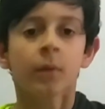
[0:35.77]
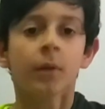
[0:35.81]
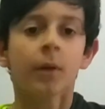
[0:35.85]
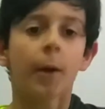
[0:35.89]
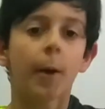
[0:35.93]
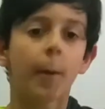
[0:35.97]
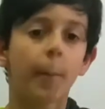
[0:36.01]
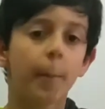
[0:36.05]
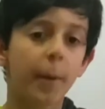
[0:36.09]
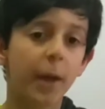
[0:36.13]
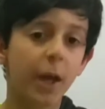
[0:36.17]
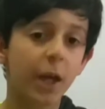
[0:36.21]

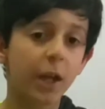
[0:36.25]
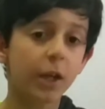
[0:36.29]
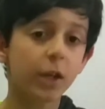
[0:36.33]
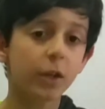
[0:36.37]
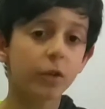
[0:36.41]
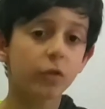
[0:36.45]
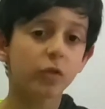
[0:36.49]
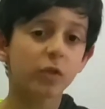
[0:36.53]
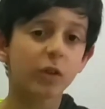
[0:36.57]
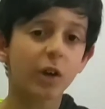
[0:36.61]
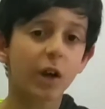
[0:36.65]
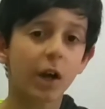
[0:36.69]
The
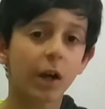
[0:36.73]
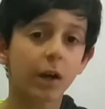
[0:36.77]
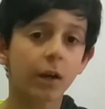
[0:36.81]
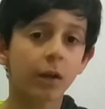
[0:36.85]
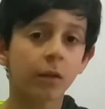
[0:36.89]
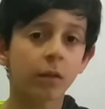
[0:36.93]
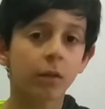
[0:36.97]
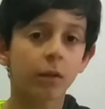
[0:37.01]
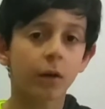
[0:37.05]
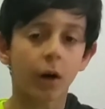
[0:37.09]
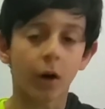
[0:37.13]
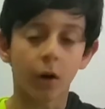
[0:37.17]
bearded
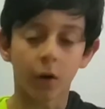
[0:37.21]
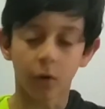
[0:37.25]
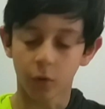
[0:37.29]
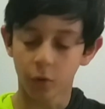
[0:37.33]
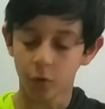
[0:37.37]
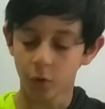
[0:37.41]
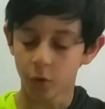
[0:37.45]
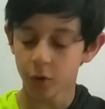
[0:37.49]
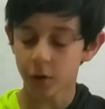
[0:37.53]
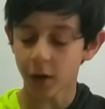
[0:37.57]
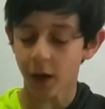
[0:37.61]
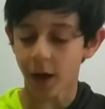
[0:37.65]
dragons are
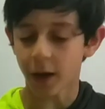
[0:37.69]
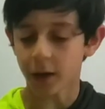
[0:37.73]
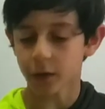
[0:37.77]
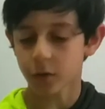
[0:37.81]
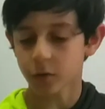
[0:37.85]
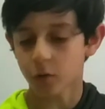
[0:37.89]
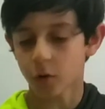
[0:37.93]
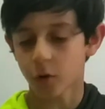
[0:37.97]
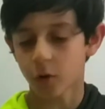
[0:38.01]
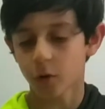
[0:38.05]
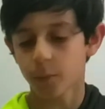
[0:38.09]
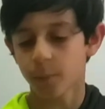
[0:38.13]
good at
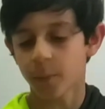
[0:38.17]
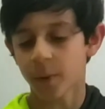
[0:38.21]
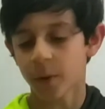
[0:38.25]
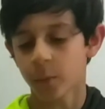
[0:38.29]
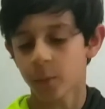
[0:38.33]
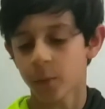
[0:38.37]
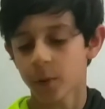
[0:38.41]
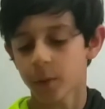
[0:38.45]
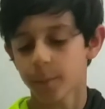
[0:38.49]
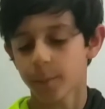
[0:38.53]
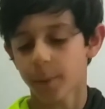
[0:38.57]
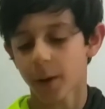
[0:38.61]
coping
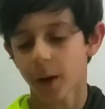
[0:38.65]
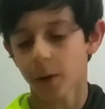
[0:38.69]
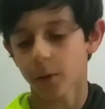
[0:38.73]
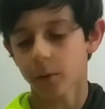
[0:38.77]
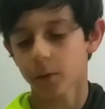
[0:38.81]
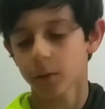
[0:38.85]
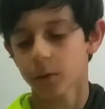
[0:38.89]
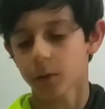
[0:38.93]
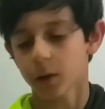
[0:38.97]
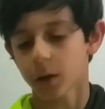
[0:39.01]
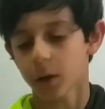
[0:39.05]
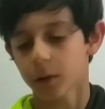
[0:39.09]
with
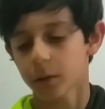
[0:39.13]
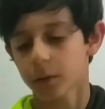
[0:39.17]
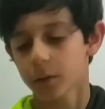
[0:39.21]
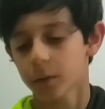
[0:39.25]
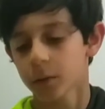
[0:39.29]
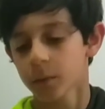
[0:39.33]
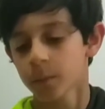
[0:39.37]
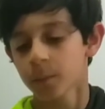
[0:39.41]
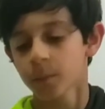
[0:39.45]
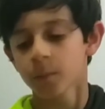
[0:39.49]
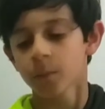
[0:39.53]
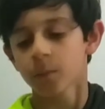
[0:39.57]
parasites.
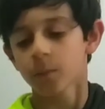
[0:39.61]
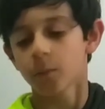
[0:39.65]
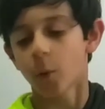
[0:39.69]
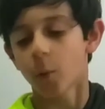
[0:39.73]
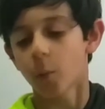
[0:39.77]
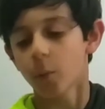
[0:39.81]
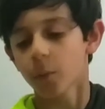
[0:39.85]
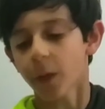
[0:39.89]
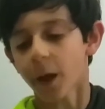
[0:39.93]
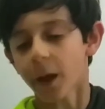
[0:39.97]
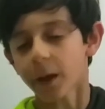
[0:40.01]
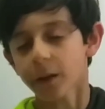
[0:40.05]

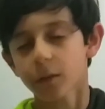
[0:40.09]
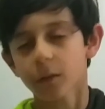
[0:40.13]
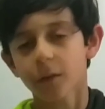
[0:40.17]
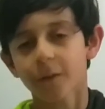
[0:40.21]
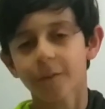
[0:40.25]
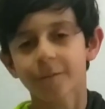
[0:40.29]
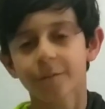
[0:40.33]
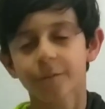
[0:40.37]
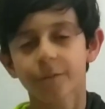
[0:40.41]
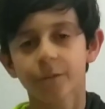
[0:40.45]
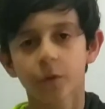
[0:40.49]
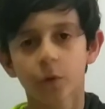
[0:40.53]
Well, that's
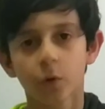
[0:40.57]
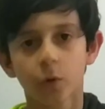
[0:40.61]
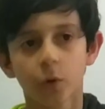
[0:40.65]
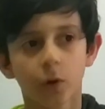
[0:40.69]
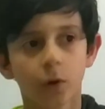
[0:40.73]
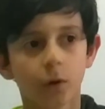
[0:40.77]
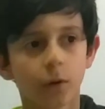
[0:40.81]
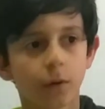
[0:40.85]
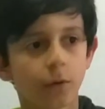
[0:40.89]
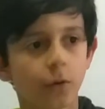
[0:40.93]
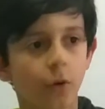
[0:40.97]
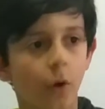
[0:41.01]
if you
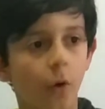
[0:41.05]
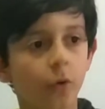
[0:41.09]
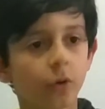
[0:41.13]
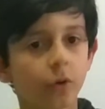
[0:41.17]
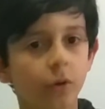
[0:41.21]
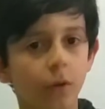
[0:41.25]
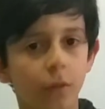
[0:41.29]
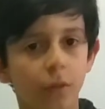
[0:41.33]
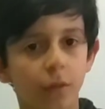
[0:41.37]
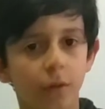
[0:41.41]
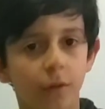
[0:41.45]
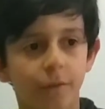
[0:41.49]

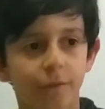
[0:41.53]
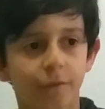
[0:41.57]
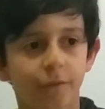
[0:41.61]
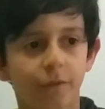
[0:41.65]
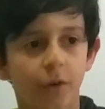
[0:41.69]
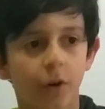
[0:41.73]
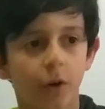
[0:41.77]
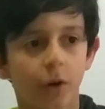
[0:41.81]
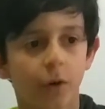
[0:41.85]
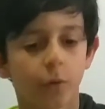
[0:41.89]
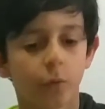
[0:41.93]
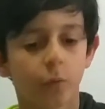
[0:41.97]
notice it
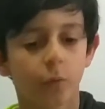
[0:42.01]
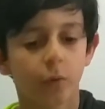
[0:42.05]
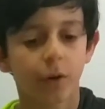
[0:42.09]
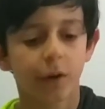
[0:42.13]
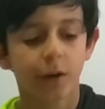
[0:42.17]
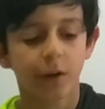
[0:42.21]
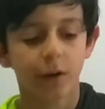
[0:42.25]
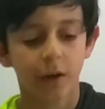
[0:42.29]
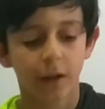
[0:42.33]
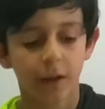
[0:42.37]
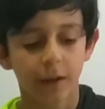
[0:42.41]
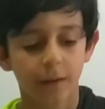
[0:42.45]

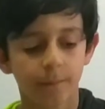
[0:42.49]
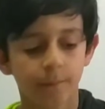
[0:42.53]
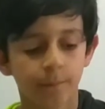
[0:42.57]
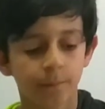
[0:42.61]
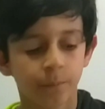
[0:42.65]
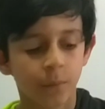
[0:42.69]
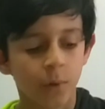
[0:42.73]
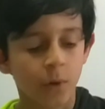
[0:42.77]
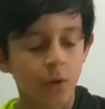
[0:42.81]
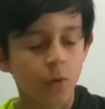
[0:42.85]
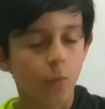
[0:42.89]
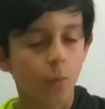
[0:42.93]
quickly.
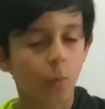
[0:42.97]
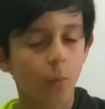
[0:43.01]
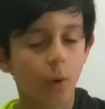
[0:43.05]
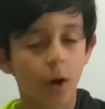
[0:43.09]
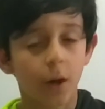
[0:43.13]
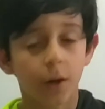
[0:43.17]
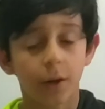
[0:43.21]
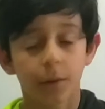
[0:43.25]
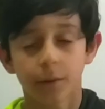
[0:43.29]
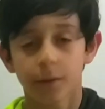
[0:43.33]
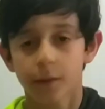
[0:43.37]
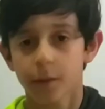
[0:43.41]

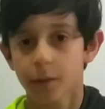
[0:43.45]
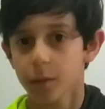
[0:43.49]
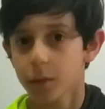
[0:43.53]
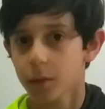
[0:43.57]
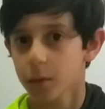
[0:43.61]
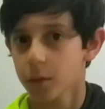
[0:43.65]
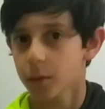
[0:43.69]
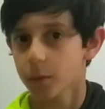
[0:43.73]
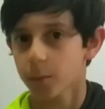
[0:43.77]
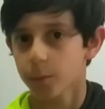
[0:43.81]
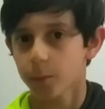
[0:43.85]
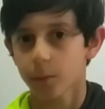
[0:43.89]
This
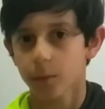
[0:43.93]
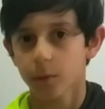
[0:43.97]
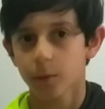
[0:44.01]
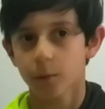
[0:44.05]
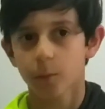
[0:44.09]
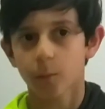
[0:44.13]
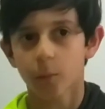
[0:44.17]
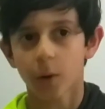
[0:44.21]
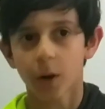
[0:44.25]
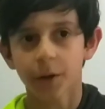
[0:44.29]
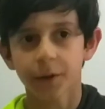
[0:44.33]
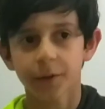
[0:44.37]
is
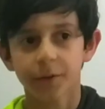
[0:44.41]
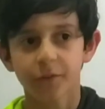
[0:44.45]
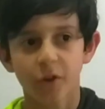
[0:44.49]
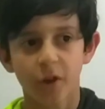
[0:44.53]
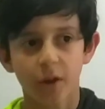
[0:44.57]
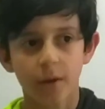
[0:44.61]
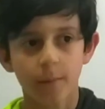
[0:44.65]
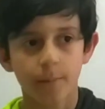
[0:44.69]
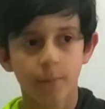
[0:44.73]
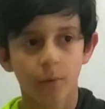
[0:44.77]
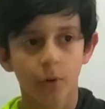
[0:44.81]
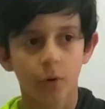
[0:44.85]
one
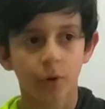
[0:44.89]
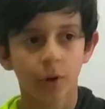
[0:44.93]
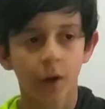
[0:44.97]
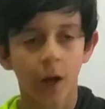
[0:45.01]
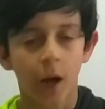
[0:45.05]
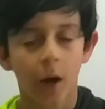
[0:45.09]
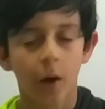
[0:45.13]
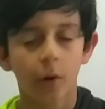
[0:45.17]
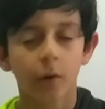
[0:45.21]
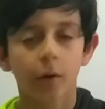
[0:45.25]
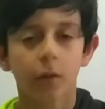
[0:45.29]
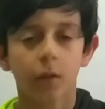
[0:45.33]
tip on
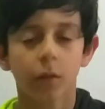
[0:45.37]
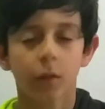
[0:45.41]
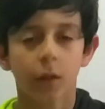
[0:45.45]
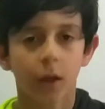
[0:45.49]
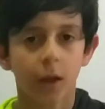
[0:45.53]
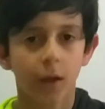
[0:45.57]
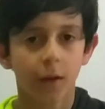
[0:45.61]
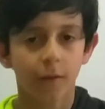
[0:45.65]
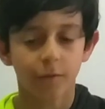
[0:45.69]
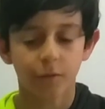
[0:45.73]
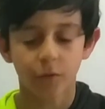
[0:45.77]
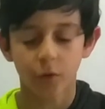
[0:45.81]
how to
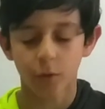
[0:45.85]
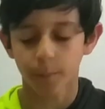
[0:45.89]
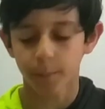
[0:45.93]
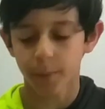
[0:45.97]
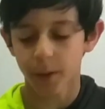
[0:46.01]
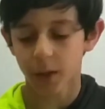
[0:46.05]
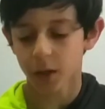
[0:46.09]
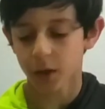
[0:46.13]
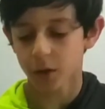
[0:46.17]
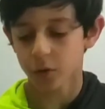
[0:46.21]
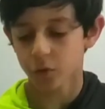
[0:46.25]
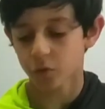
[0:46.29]
see if your
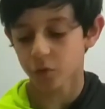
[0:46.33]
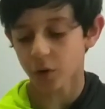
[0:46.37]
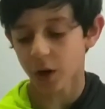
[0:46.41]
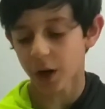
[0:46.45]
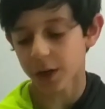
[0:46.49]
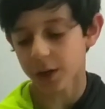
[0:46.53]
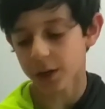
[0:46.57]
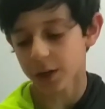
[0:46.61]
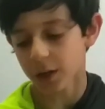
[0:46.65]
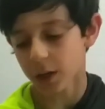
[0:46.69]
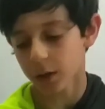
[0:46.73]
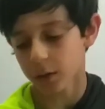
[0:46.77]
bearded
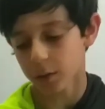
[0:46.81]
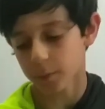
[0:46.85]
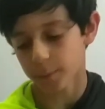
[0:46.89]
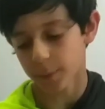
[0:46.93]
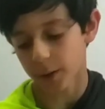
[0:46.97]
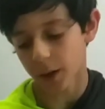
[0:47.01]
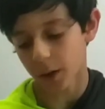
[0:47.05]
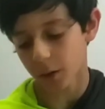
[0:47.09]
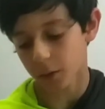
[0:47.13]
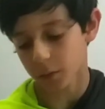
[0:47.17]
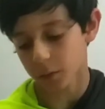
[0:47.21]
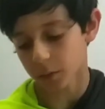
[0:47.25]
dragon has
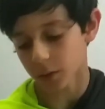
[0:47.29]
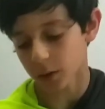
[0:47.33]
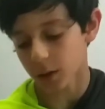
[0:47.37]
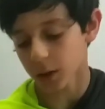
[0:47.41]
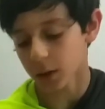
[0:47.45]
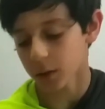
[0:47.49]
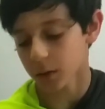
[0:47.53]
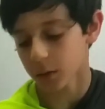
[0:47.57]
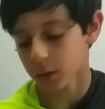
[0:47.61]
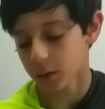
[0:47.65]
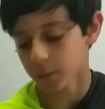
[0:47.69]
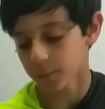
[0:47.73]

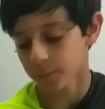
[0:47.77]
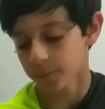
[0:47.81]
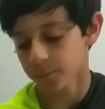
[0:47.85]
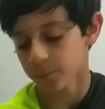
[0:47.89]
parasites.